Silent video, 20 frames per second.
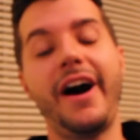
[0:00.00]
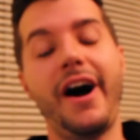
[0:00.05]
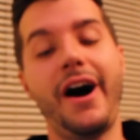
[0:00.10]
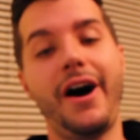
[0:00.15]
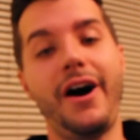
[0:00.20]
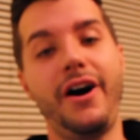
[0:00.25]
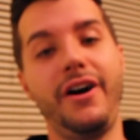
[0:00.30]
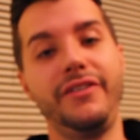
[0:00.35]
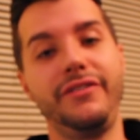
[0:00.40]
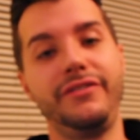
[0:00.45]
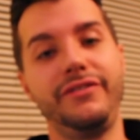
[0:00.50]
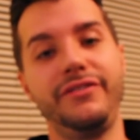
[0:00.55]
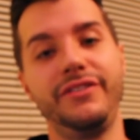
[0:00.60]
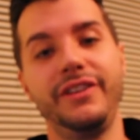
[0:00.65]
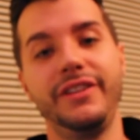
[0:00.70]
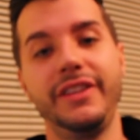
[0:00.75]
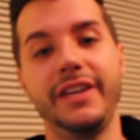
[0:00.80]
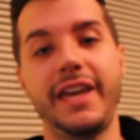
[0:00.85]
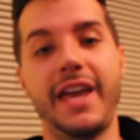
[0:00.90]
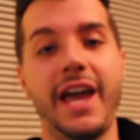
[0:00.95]
of
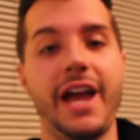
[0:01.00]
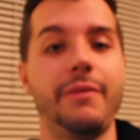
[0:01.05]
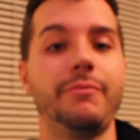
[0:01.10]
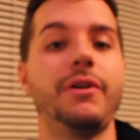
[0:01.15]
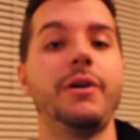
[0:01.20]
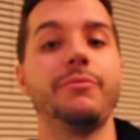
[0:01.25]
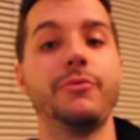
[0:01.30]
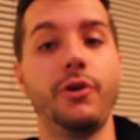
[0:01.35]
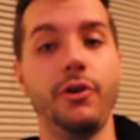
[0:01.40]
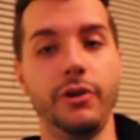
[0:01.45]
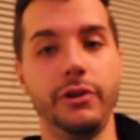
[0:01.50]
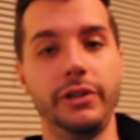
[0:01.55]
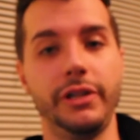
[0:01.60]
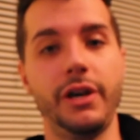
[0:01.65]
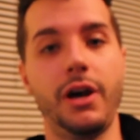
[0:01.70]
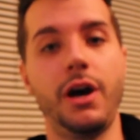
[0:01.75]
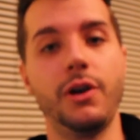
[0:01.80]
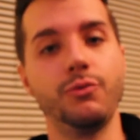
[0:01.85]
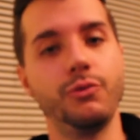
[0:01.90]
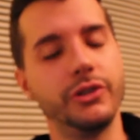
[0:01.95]
the camera I'm
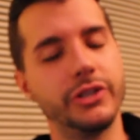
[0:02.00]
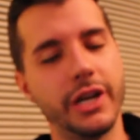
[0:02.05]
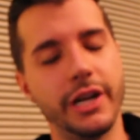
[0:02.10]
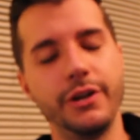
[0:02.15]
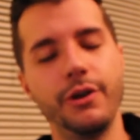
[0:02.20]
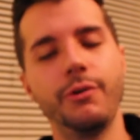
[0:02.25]
currently on, which I